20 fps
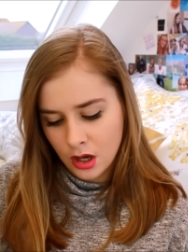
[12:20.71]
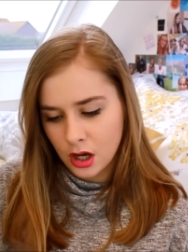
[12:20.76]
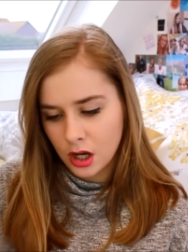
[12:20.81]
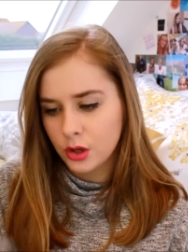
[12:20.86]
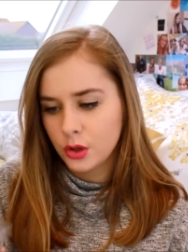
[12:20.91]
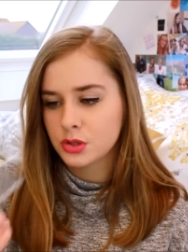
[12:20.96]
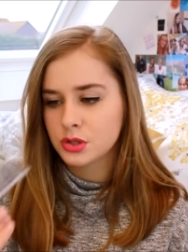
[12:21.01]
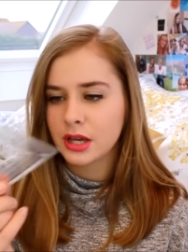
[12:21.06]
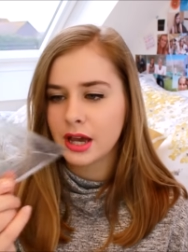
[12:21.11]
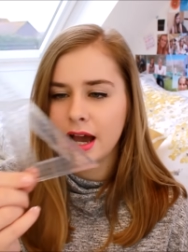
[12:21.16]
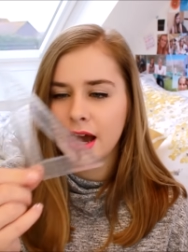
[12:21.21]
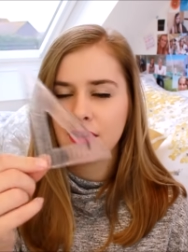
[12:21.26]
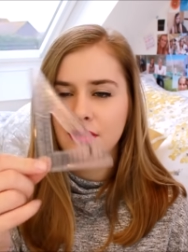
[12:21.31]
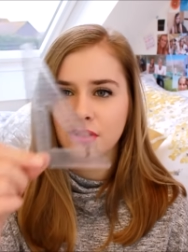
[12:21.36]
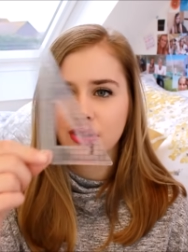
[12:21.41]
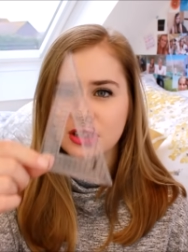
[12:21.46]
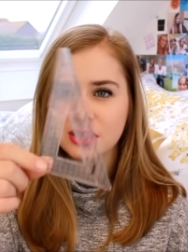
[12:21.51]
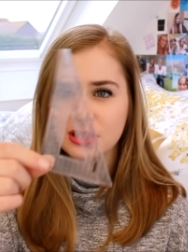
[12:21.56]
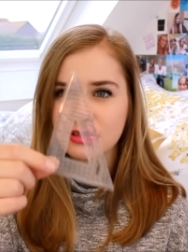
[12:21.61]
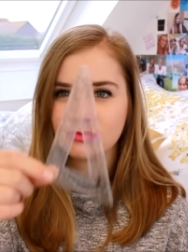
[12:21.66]
I also have
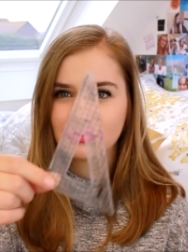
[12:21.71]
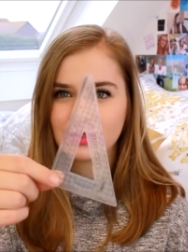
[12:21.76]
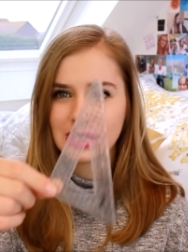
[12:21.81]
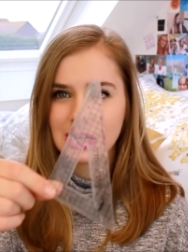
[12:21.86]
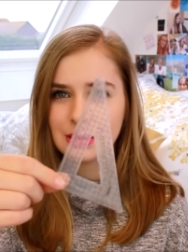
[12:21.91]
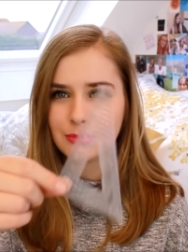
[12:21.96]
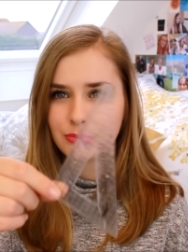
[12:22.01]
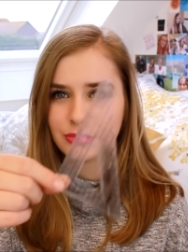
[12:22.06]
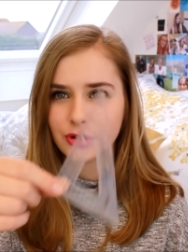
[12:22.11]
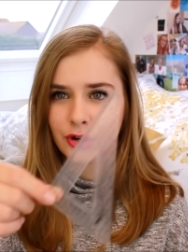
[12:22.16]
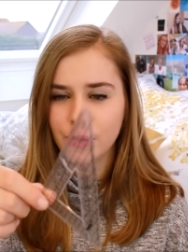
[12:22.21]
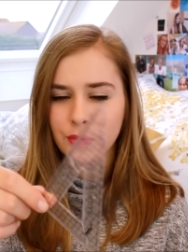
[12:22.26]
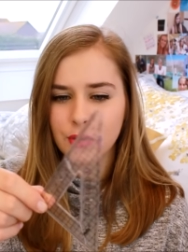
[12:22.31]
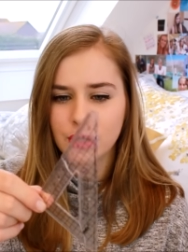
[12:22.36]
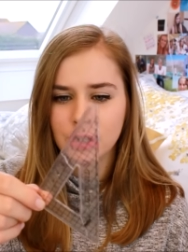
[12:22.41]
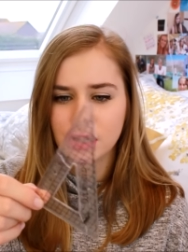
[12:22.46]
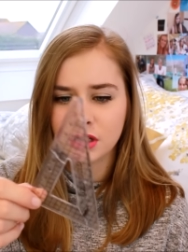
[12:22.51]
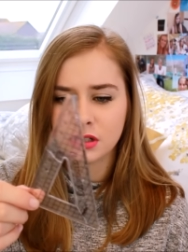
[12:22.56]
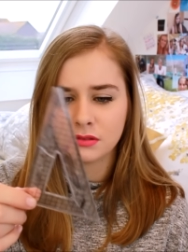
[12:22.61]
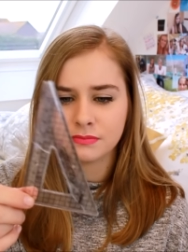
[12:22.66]
a really
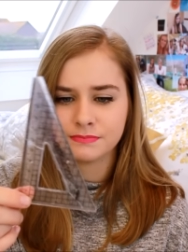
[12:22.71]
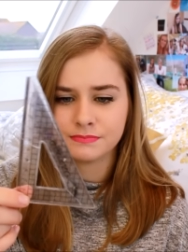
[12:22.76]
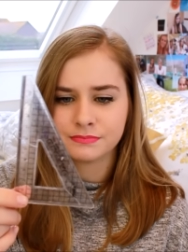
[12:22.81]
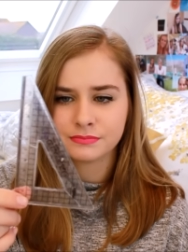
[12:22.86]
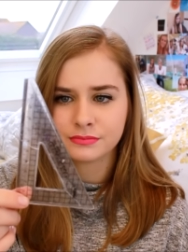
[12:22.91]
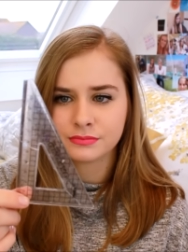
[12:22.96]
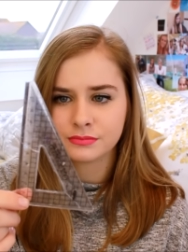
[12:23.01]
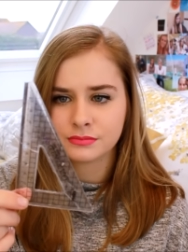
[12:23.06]
broken,